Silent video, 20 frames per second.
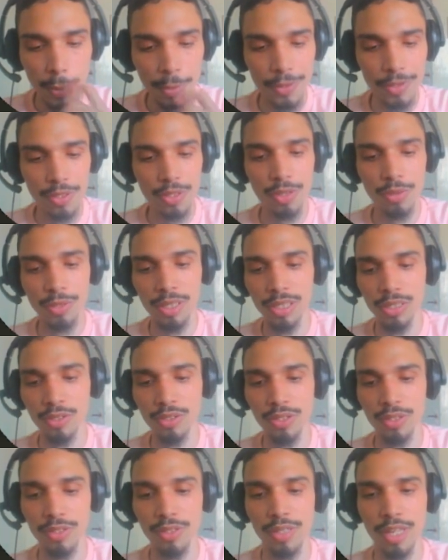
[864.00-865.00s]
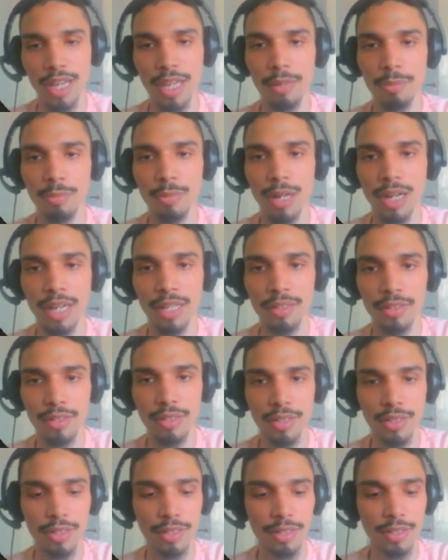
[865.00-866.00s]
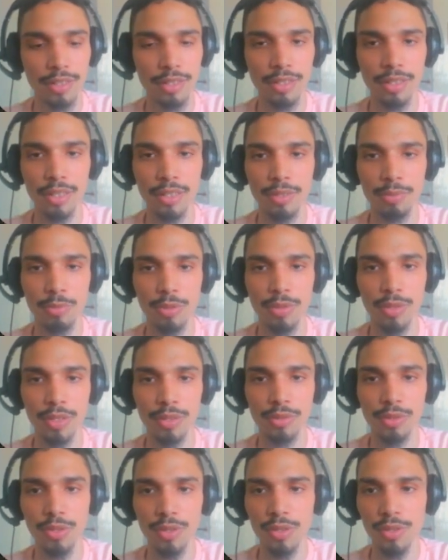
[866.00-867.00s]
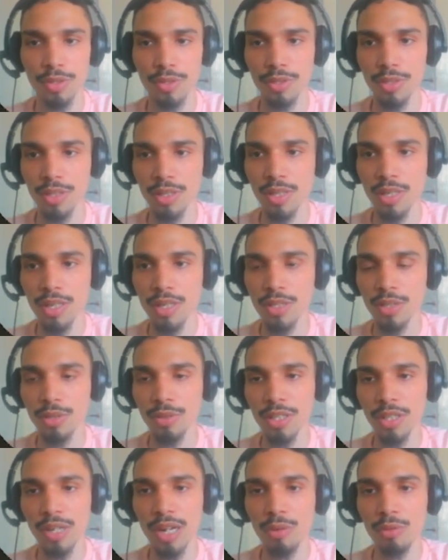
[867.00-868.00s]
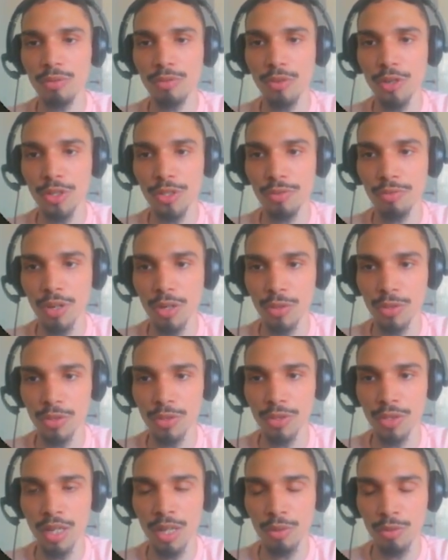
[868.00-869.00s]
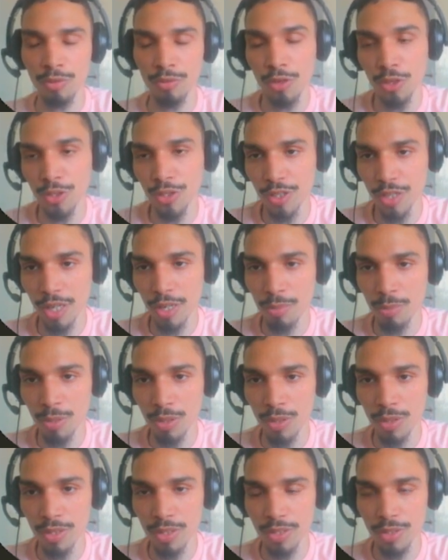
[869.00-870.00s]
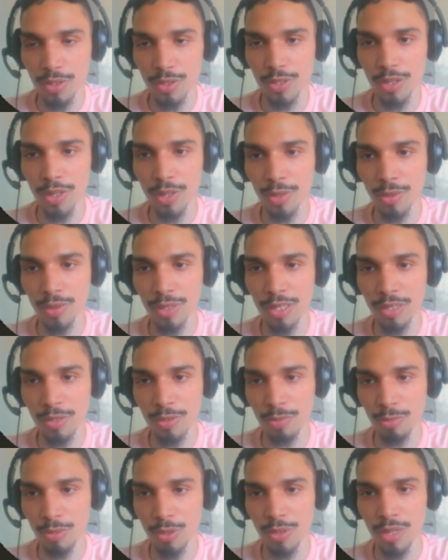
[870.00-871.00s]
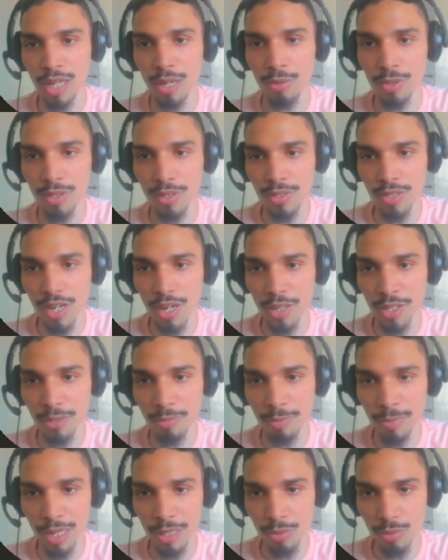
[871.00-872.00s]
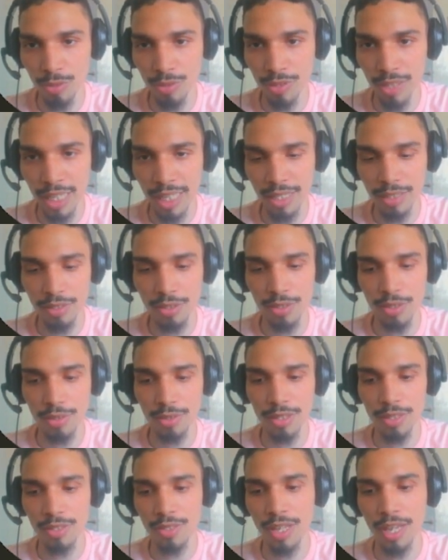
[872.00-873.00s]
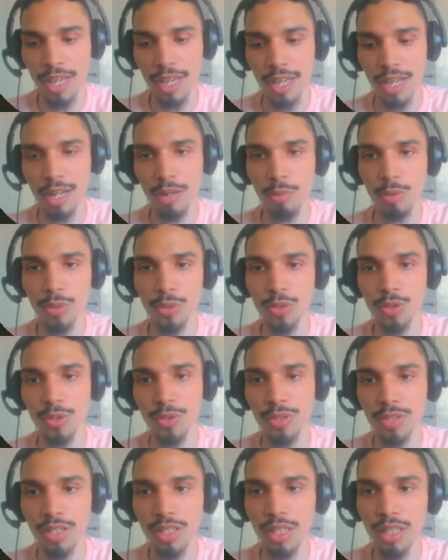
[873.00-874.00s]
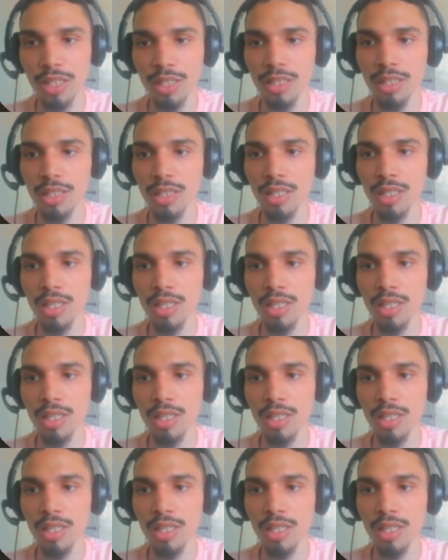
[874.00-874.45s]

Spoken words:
So we can just say Python, let's put this. So here our first function, our first input. So let's put our desired password length. So let's say I want 13,